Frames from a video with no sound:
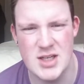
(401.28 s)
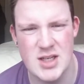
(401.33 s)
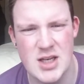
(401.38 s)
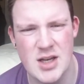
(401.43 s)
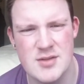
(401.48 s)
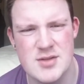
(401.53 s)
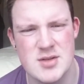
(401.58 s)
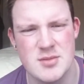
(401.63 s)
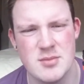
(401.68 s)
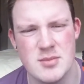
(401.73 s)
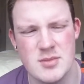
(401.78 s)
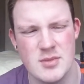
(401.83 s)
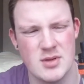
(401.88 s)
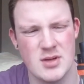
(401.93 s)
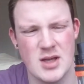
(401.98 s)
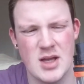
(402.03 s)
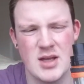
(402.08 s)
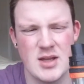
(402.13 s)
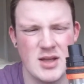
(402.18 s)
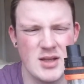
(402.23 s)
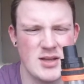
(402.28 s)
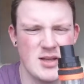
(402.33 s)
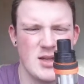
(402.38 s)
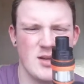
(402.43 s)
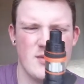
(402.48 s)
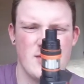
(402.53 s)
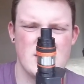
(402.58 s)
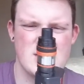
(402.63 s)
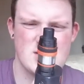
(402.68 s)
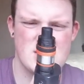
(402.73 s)
I did have
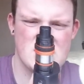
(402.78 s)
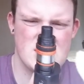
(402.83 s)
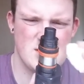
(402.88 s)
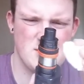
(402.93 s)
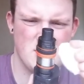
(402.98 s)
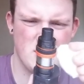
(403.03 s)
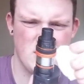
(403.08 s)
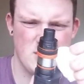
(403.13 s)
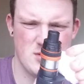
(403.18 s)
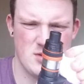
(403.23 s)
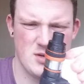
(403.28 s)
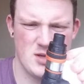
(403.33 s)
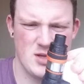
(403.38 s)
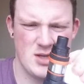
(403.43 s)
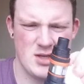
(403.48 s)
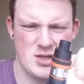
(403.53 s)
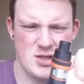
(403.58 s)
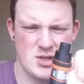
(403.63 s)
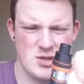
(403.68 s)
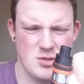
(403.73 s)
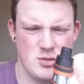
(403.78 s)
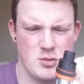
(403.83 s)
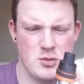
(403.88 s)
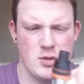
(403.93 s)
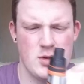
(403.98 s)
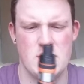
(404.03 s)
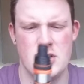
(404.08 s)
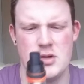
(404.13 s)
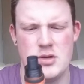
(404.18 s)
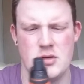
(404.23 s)
a similar issue
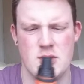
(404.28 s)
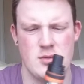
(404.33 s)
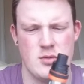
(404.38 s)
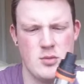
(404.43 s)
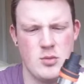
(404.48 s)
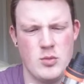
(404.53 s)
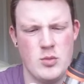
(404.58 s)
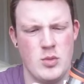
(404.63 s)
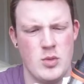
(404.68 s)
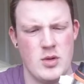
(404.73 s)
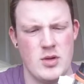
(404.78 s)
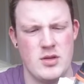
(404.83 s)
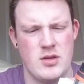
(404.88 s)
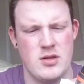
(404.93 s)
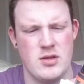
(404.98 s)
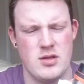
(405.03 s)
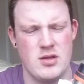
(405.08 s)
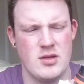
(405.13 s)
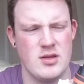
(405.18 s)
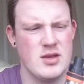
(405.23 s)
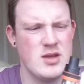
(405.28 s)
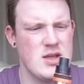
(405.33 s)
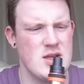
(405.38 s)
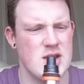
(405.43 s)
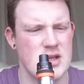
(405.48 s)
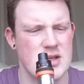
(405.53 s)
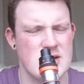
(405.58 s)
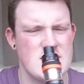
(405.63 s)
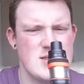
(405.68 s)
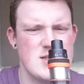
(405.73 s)
with
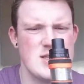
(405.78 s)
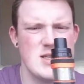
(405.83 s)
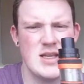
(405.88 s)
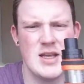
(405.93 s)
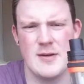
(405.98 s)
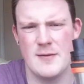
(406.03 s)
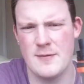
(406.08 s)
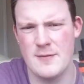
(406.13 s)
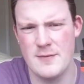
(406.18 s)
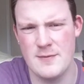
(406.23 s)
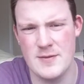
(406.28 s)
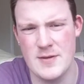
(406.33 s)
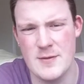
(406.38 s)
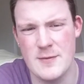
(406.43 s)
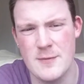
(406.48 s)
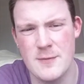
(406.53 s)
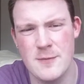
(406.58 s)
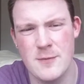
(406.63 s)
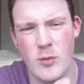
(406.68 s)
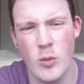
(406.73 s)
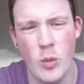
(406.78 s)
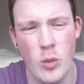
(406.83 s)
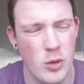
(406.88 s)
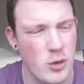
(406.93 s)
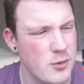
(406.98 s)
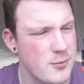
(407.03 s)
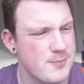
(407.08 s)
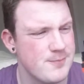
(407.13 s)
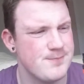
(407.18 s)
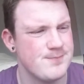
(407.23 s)
the
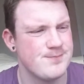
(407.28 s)
TFV4.